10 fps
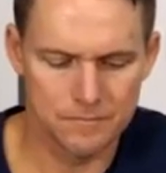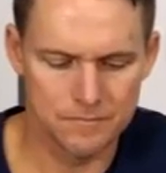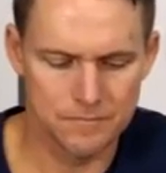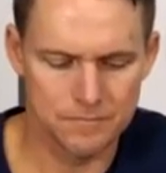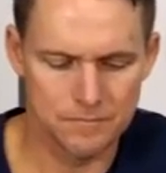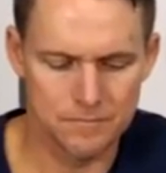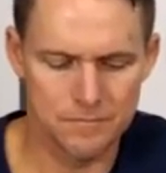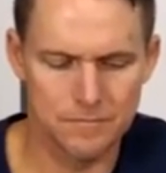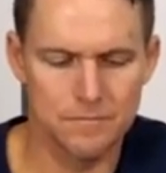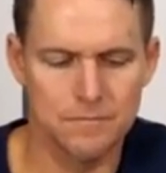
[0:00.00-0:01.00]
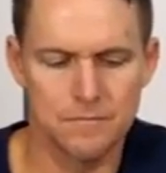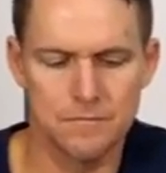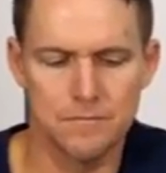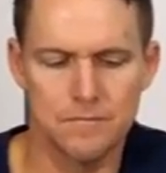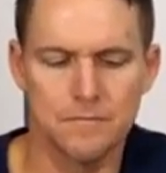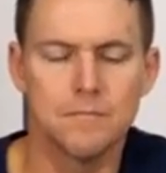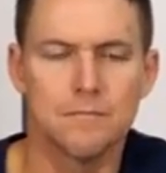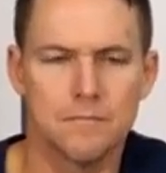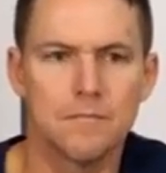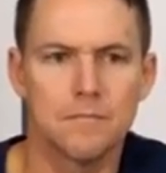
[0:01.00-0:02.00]

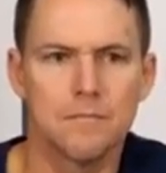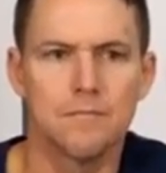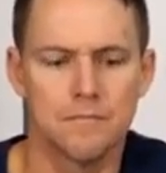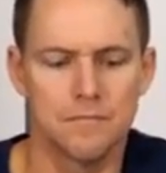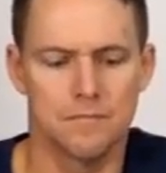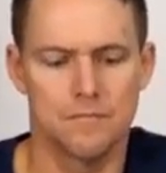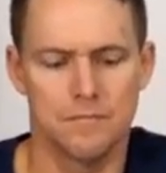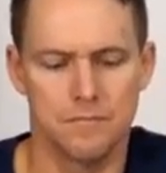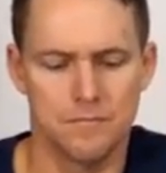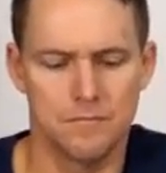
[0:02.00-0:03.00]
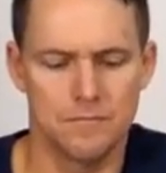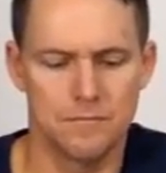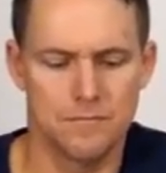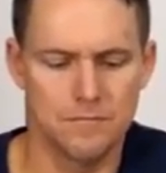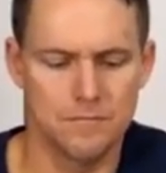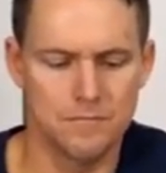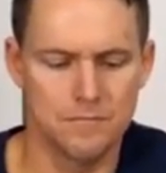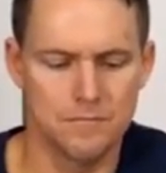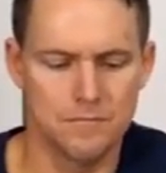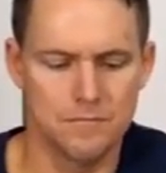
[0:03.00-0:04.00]

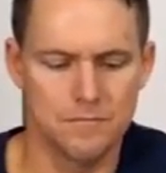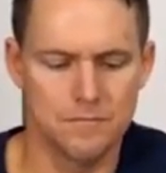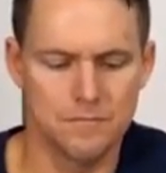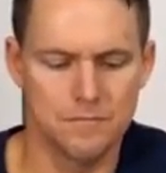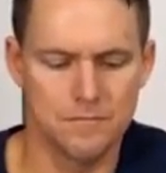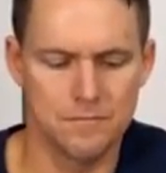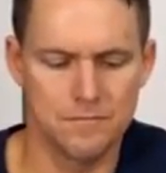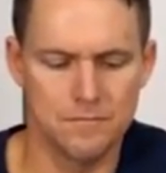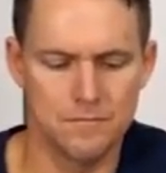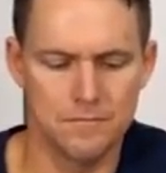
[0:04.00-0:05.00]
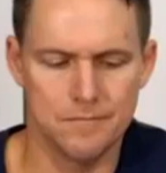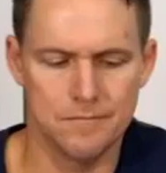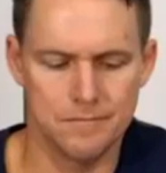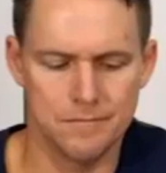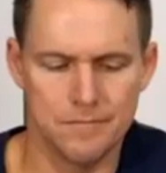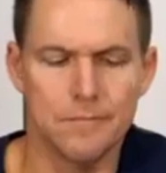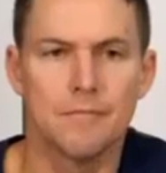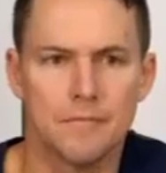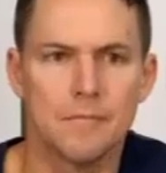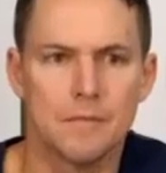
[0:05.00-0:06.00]

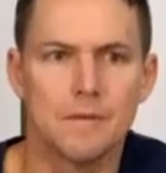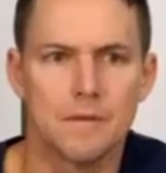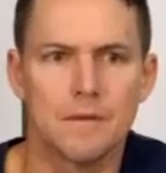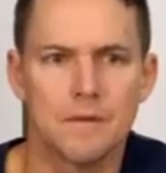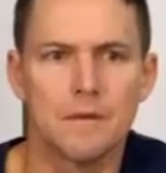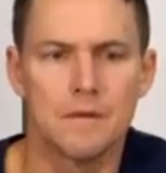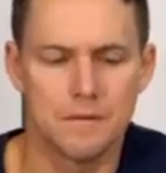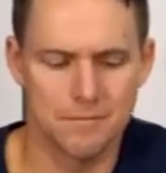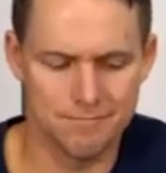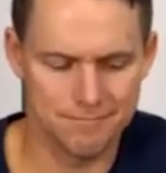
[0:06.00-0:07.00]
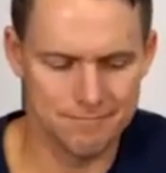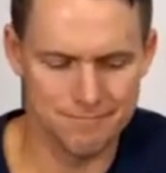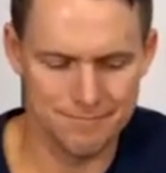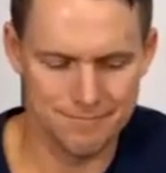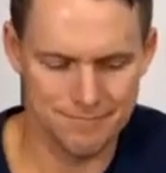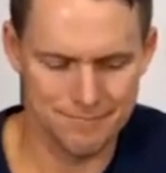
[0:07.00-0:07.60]
[no speech]